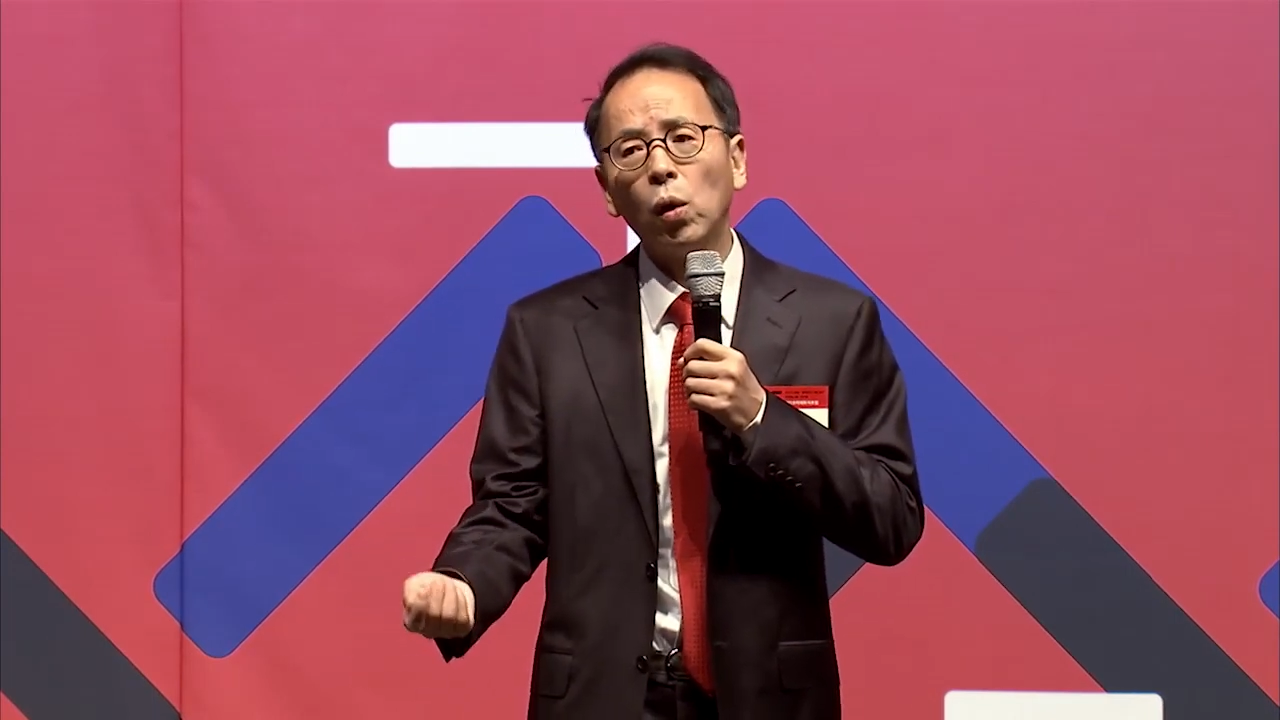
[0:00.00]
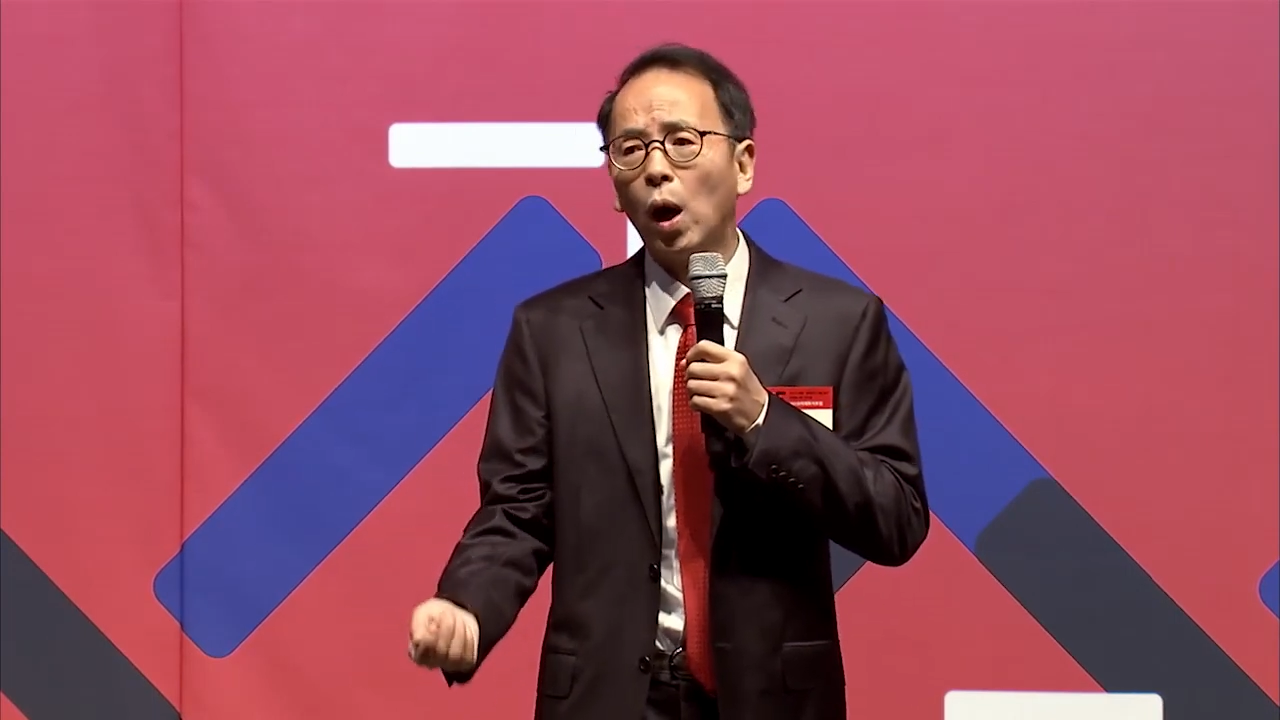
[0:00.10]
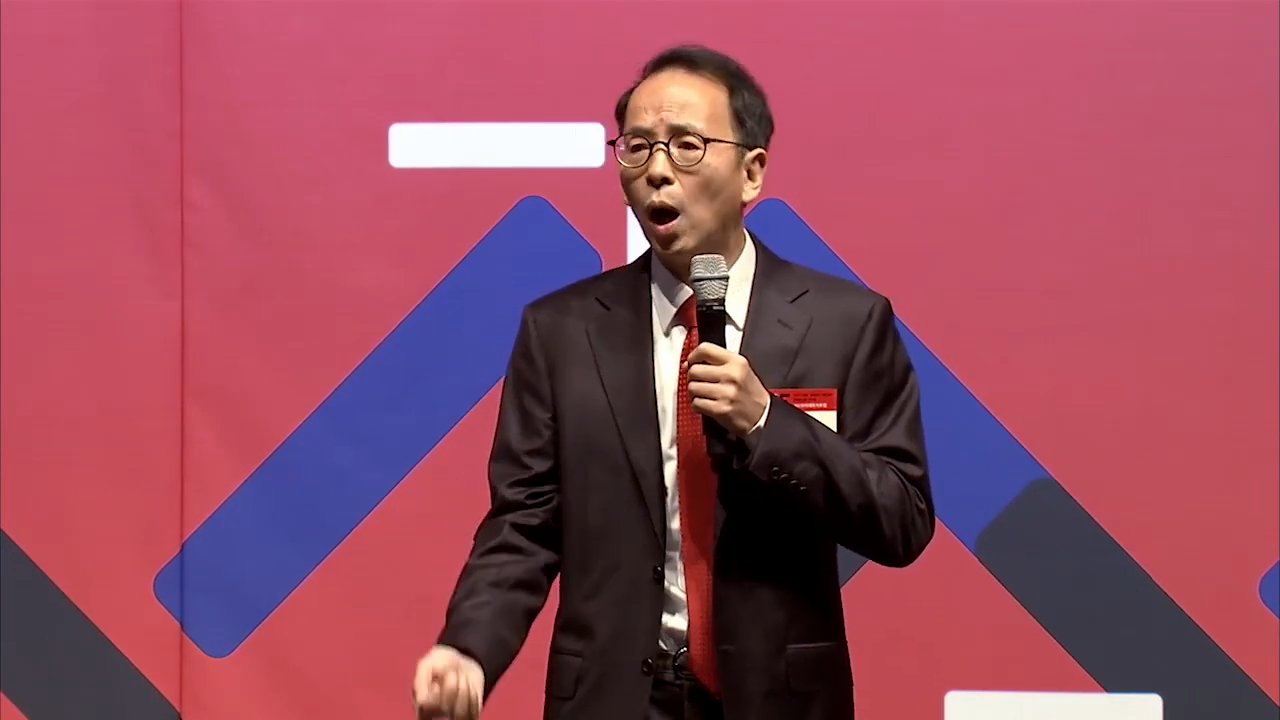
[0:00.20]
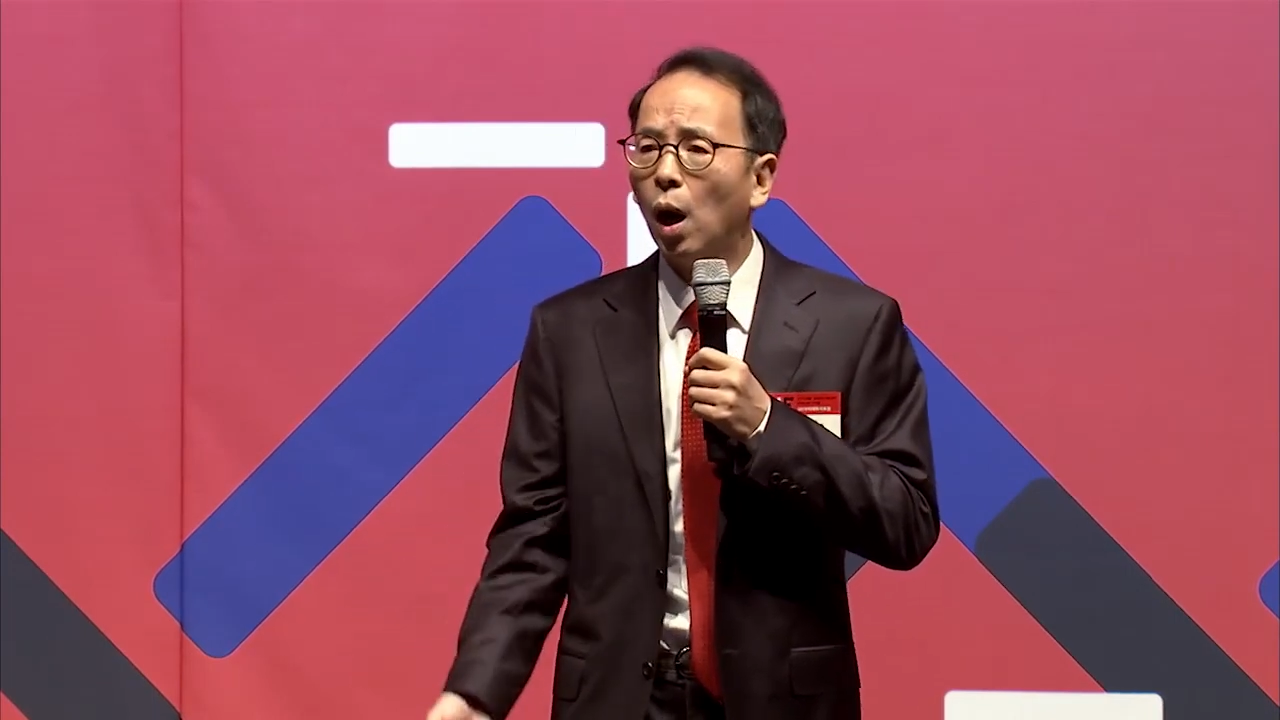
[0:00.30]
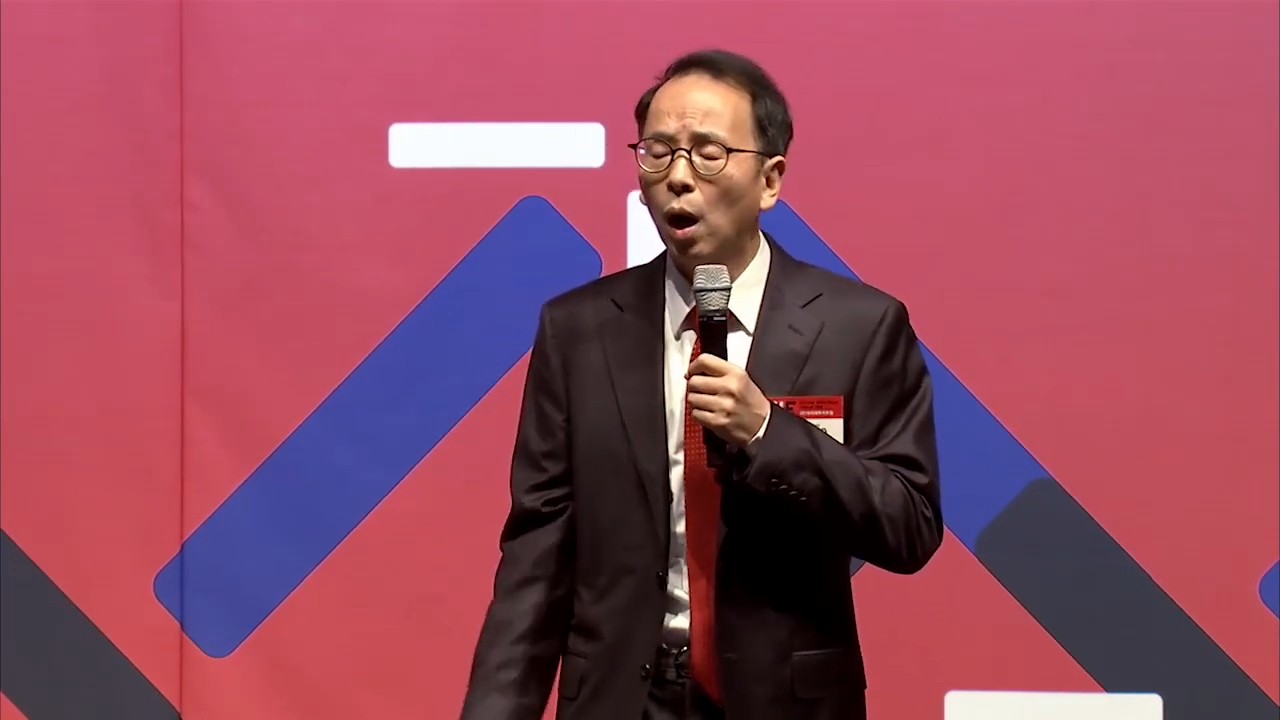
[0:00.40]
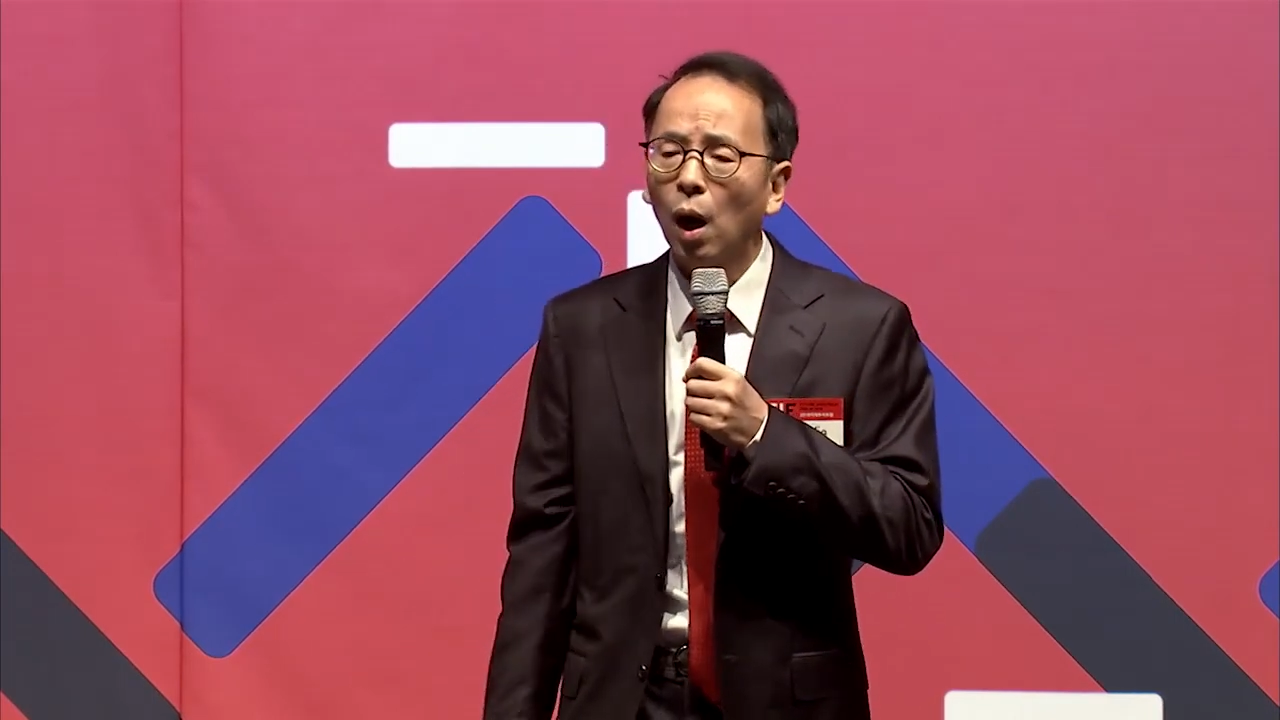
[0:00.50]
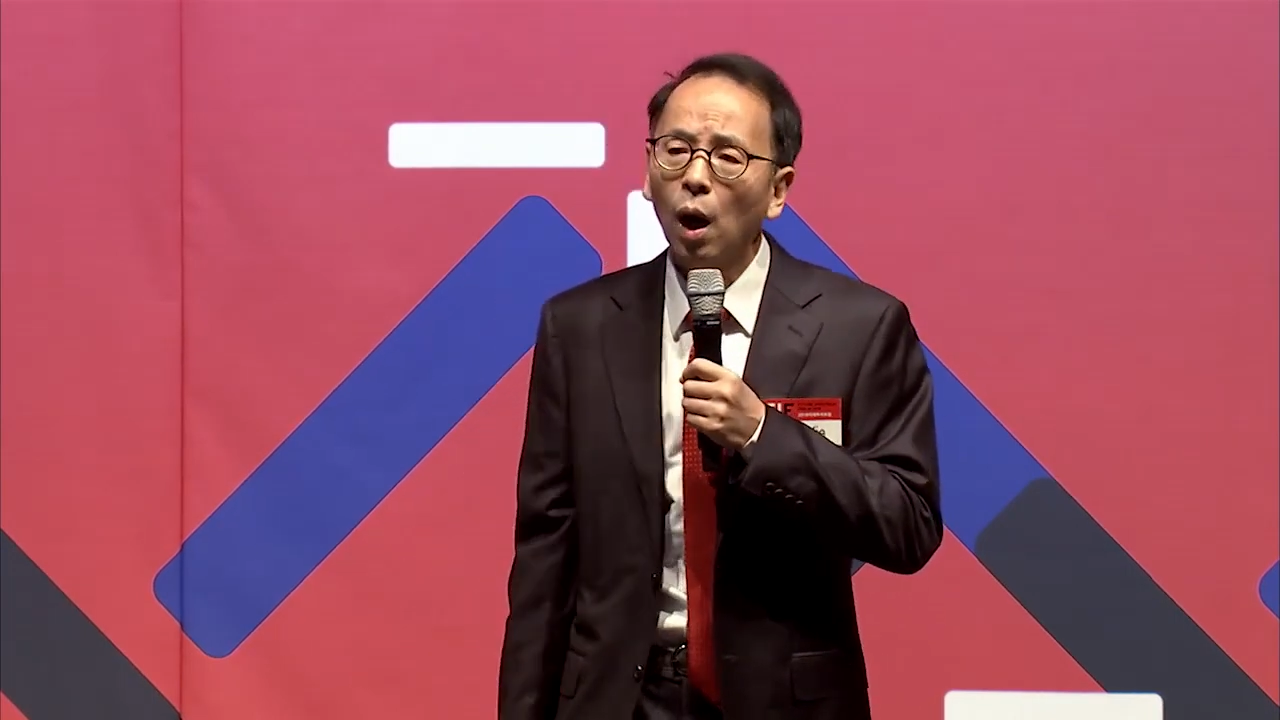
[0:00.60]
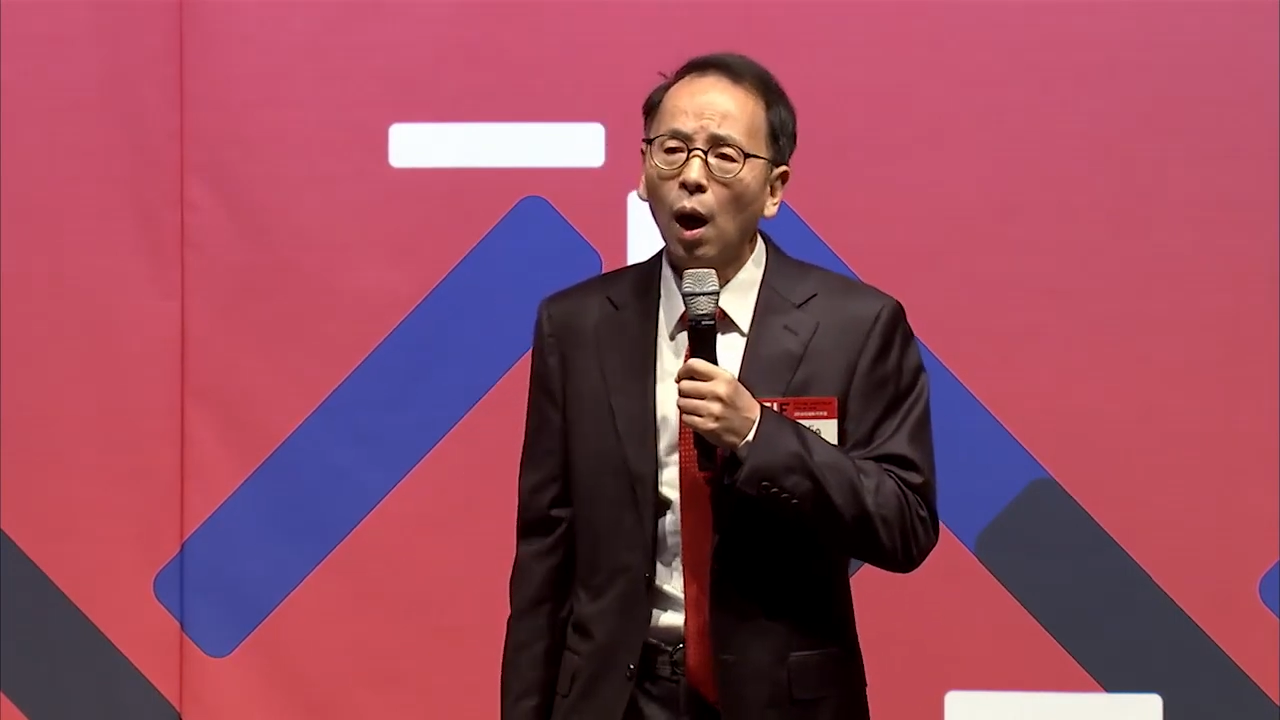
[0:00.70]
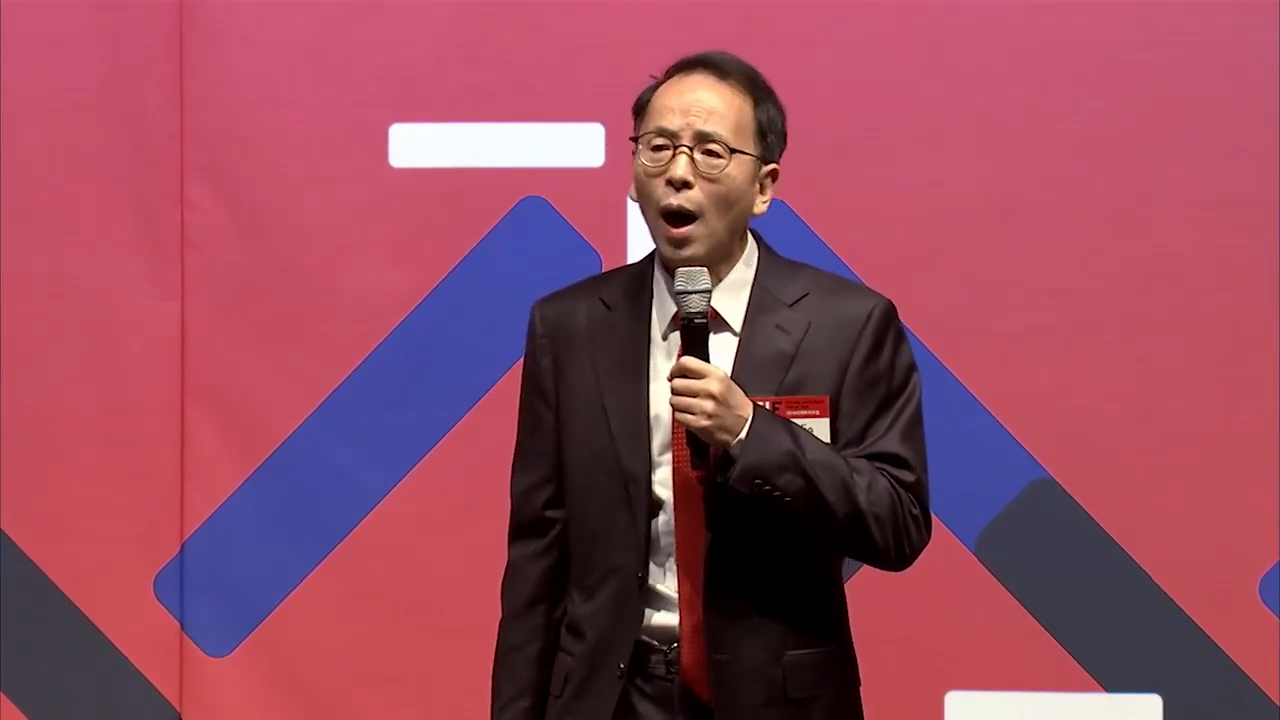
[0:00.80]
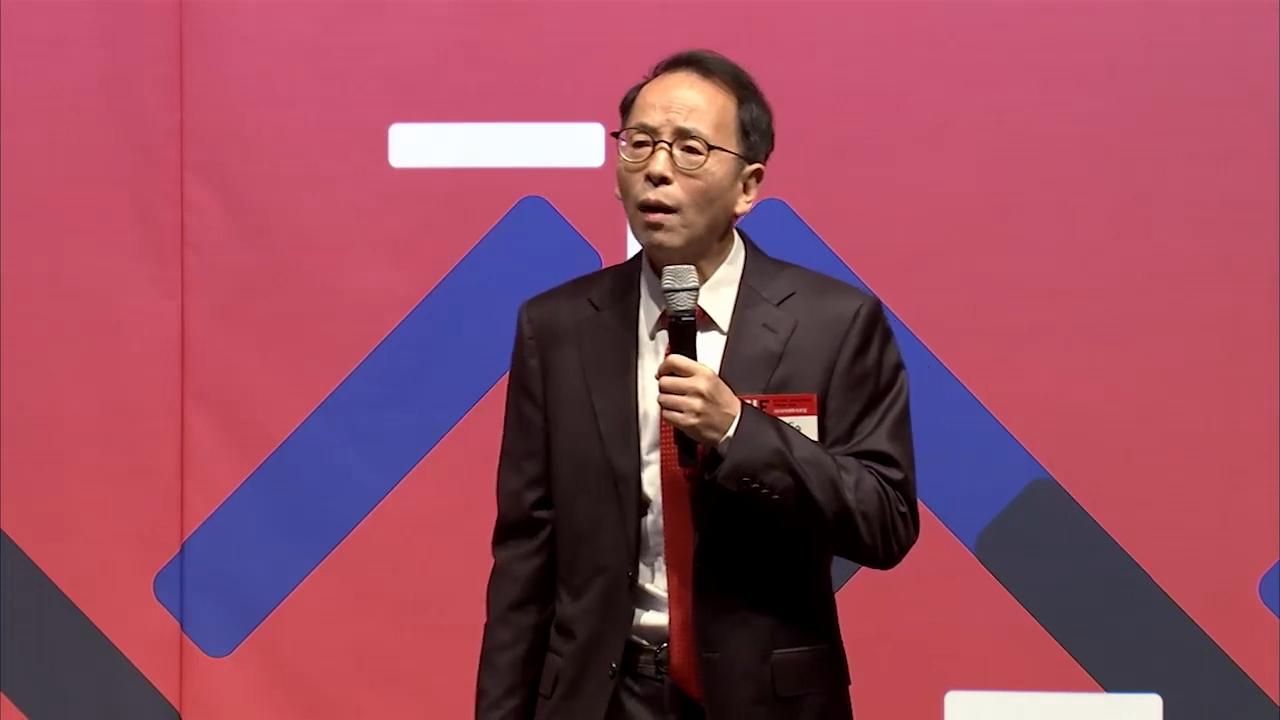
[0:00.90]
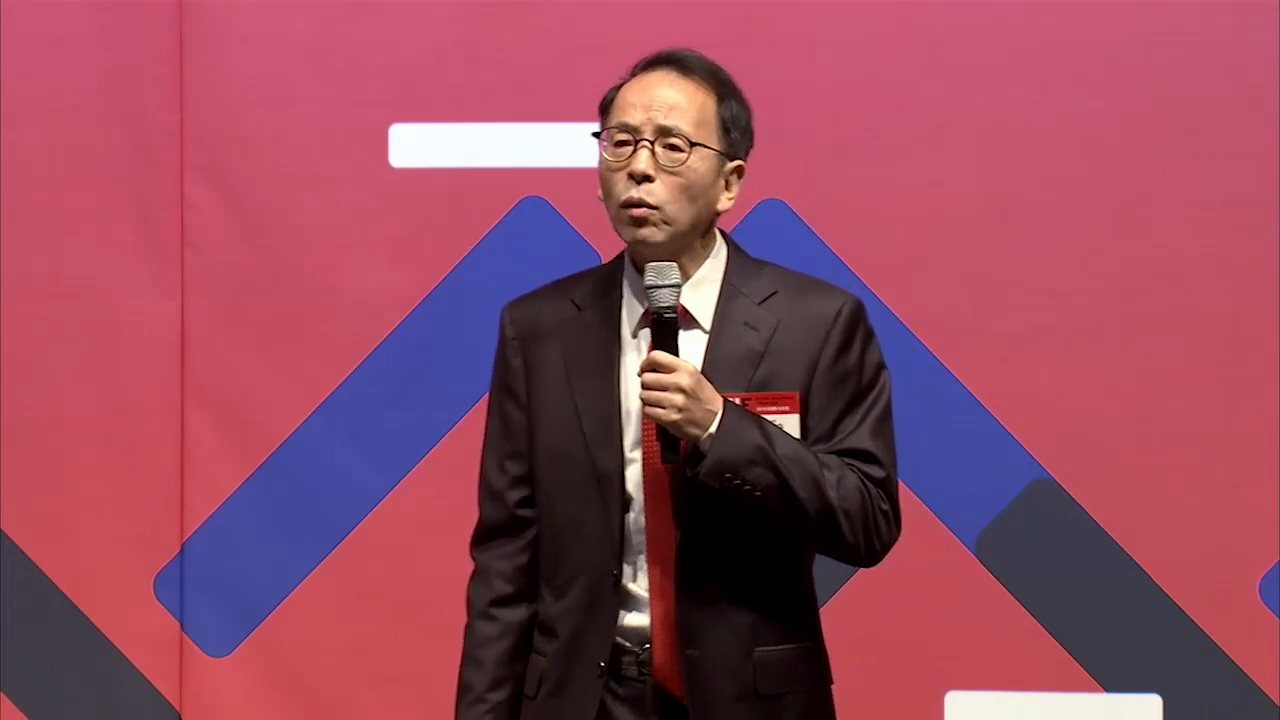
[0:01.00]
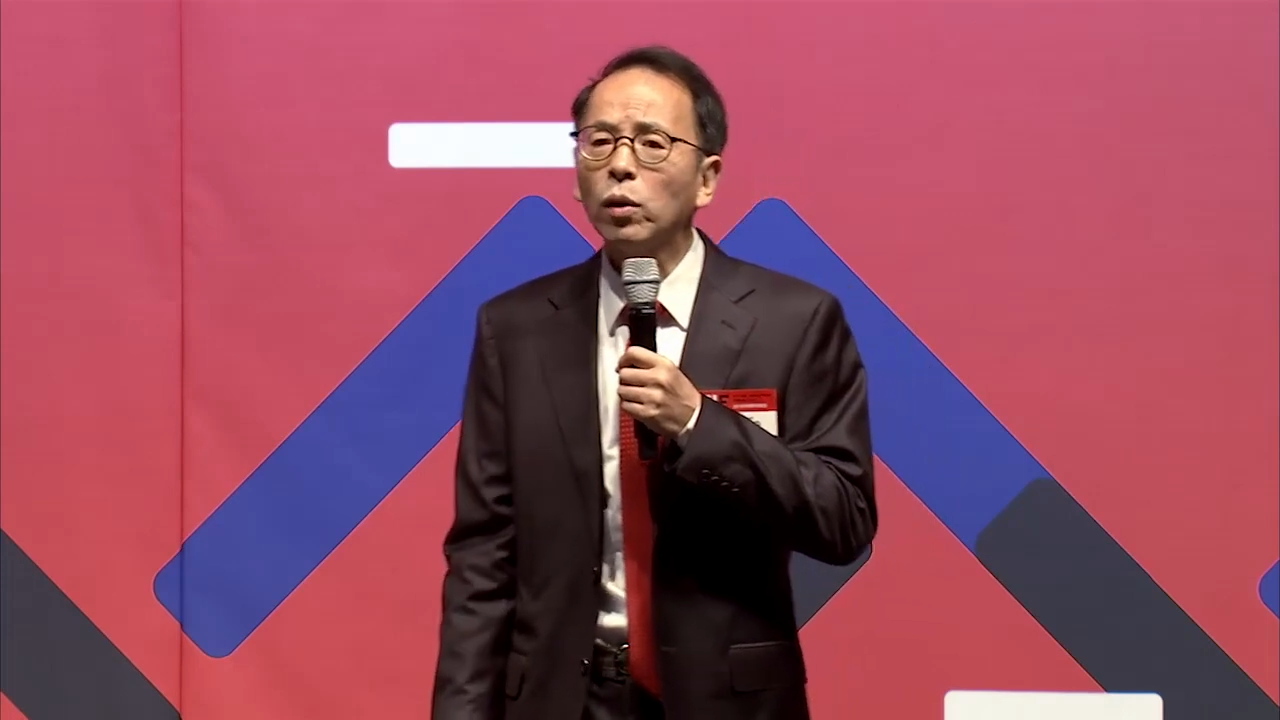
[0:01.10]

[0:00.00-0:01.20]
how you